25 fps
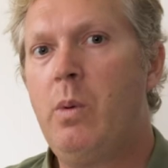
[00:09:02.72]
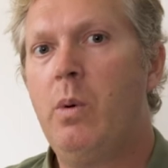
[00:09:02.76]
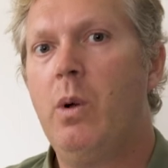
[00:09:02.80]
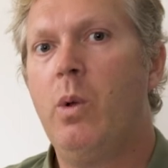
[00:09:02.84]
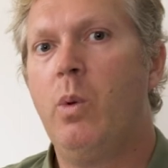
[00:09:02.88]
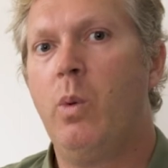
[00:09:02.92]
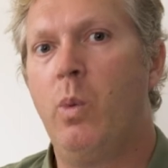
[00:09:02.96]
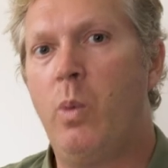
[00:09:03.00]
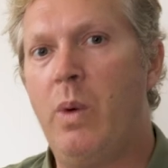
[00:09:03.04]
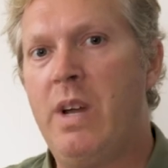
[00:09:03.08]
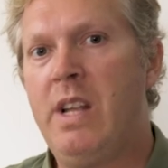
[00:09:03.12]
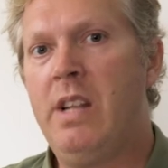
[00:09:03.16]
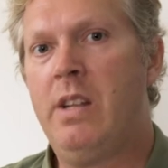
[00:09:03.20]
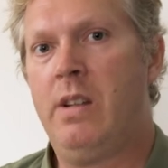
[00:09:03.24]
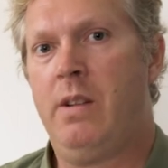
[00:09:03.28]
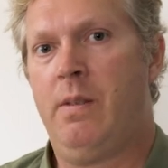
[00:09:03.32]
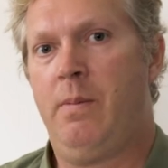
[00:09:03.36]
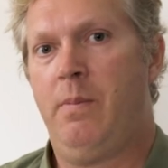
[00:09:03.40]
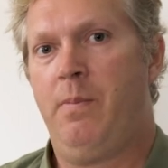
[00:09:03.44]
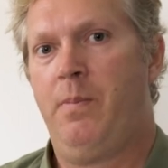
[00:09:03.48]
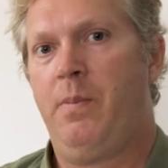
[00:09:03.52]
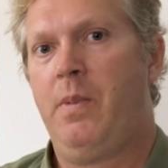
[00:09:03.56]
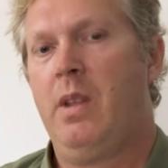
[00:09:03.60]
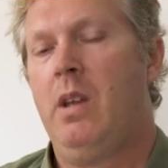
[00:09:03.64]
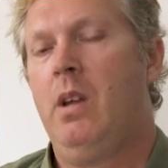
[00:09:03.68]
will
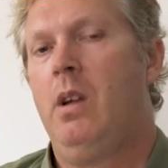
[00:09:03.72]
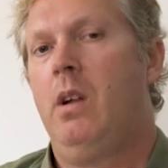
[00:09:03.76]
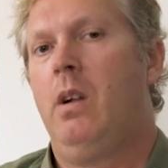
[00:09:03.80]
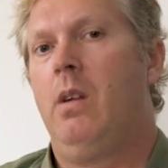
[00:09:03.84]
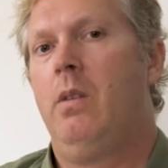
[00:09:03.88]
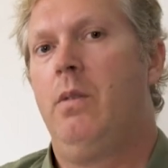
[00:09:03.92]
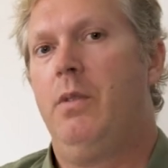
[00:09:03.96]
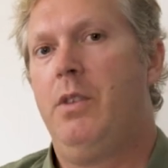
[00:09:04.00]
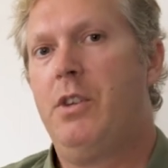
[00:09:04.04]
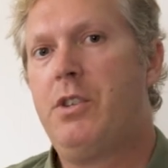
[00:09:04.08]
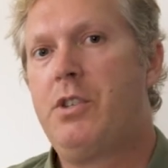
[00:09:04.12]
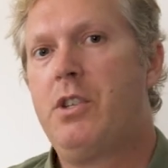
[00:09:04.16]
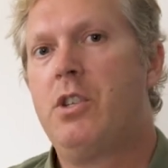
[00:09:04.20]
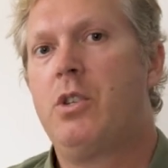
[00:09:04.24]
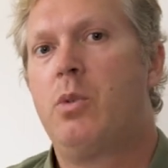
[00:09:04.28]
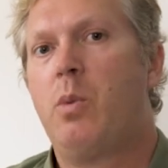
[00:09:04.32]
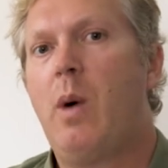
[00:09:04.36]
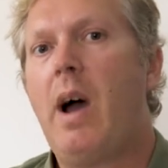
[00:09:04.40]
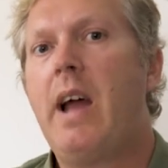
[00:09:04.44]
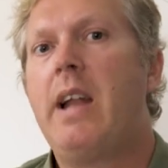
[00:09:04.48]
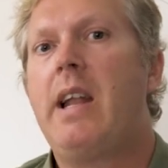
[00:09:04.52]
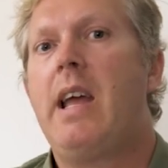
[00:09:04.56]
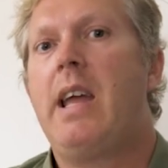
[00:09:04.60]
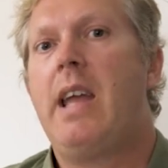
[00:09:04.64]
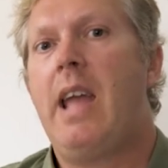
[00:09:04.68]
win. And this is
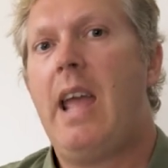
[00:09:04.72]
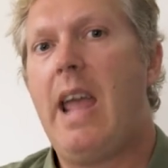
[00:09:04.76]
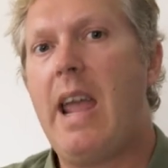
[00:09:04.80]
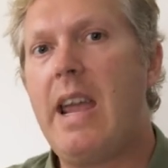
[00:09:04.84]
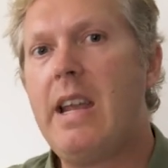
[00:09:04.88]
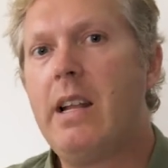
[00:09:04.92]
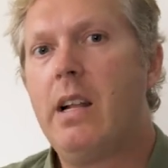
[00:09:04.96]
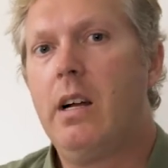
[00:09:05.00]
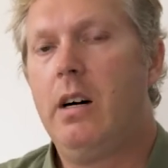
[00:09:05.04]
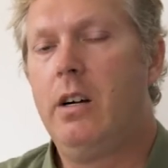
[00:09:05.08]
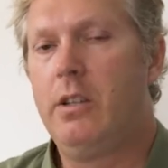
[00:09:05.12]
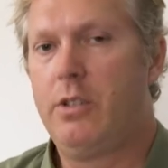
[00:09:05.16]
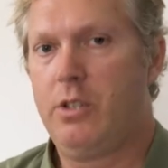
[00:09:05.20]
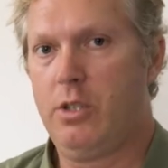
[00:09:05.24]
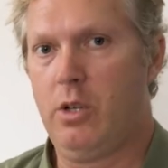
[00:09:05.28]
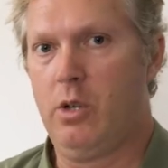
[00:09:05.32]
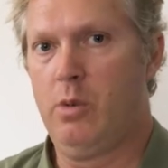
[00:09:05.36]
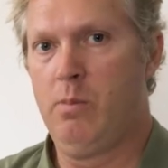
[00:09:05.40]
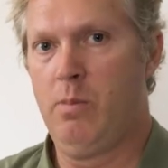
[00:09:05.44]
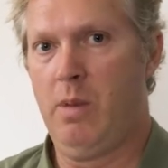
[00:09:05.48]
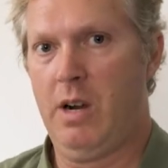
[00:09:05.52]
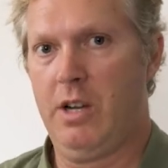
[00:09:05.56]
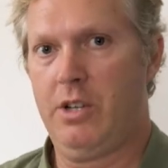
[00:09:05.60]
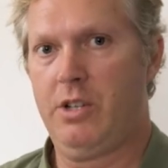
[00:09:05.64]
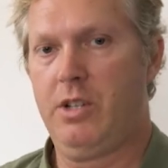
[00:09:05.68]
why they hate us so
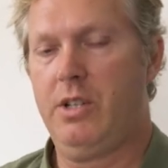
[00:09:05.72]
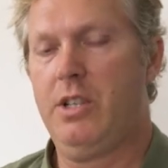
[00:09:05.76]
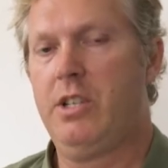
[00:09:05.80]
much.